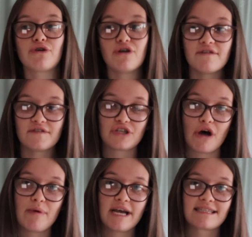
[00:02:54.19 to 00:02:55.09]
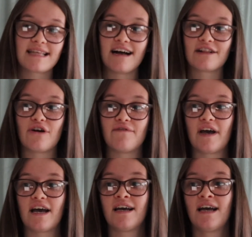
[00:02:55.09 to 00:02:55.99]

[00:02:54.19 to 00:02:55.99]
all of the topics that I'll cover